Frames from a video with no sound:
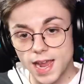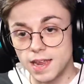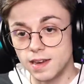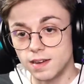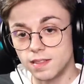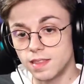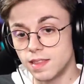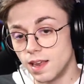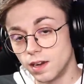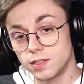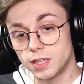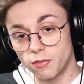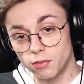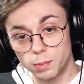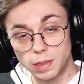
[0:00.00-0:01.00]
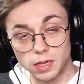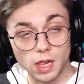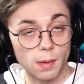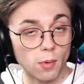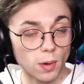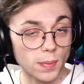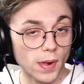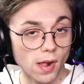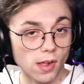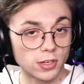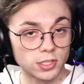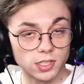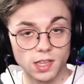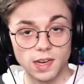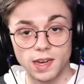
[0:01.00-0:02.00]
and it'll definitely be a lot more
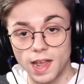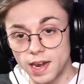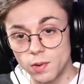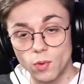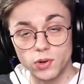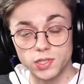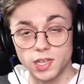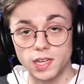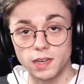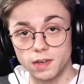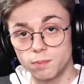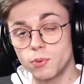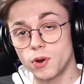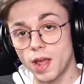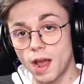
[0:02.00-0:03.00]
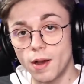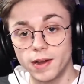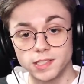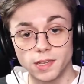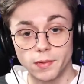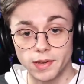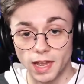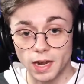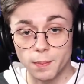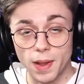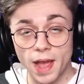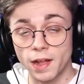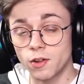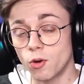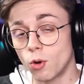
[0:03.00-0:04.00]
polished than anyone can put out as a data pack